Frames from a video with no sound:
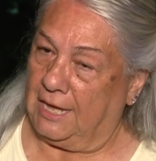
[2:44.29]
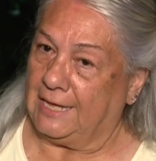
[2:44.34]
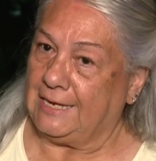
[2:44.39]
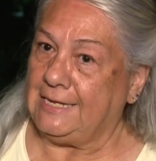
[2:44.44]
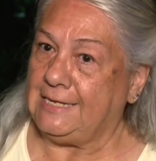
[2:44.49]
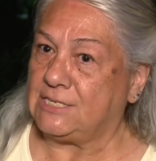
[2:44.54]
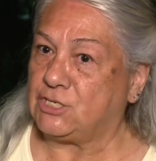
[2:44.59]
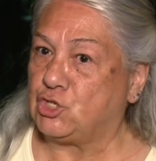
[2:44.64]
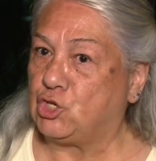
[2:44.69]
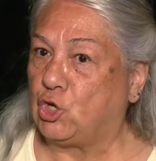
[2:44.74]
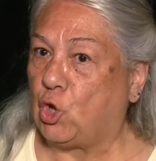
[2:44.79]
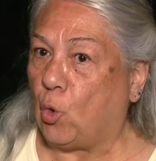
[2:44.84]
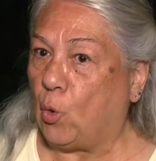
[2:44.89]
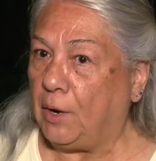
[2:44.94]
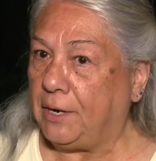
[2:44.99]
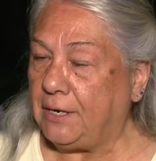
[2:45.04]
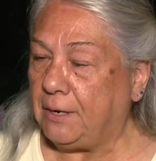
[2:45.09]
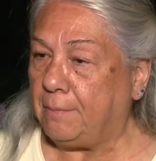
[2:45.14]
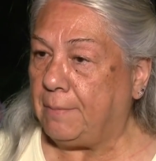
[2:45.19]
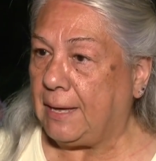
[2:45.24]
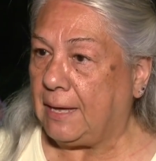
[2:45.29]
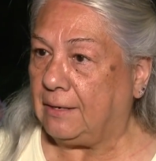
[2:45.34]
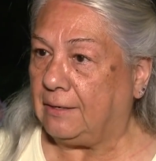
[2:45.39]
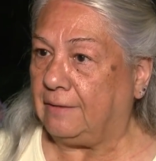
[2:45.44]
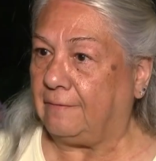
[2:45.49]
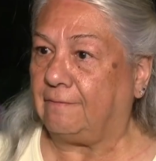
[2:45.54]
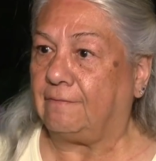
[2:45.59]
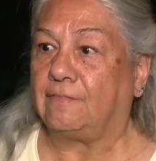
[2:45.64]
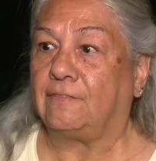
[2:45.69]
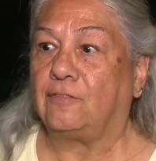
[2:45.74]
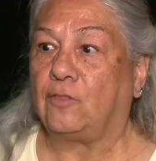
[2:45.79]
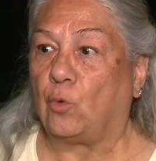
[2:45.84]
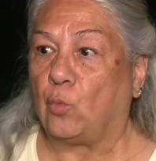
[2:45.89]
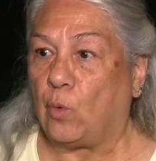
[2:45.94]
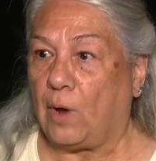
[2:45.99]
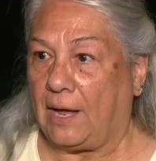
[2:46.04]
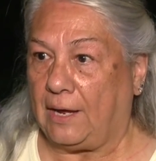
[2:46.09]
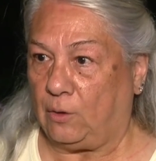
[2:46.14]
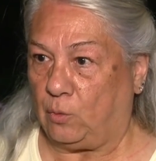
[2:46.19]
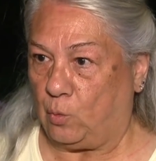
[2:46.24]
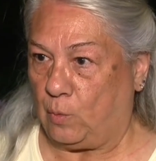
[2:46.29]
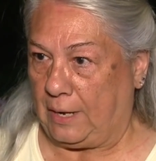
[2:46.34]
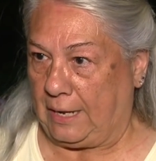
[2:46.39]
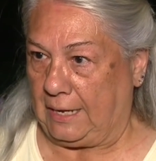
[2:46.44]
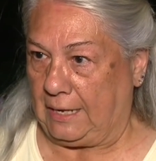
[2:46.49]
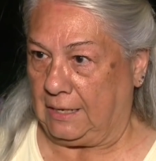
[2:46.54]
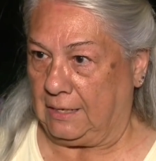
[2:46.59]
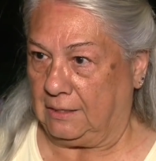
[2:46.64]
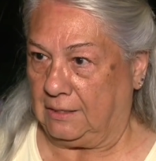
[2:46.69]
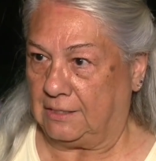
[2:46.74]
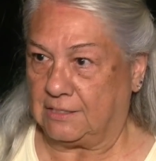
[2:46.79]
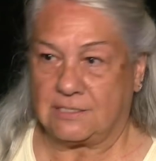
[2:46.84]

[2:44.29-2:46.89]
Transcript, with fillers: And he's going about it the right way.